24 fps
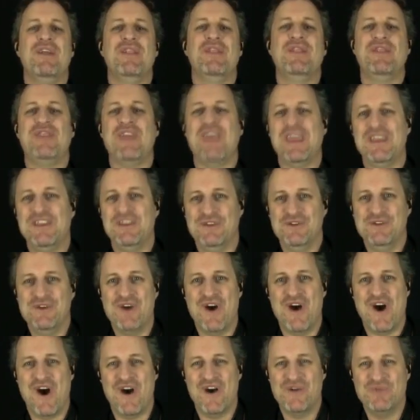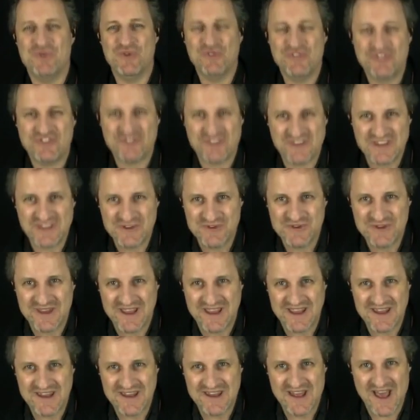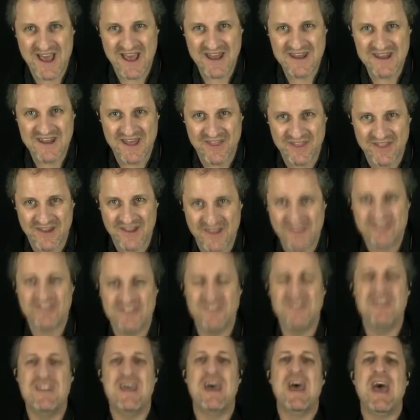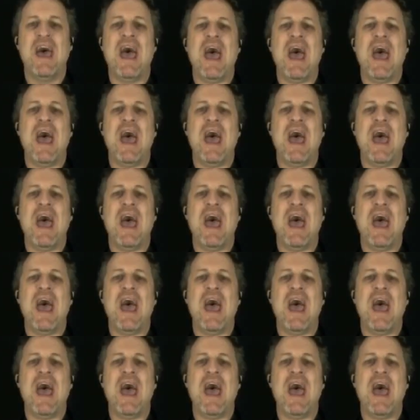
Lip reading: Thank you. I will see you in another lesson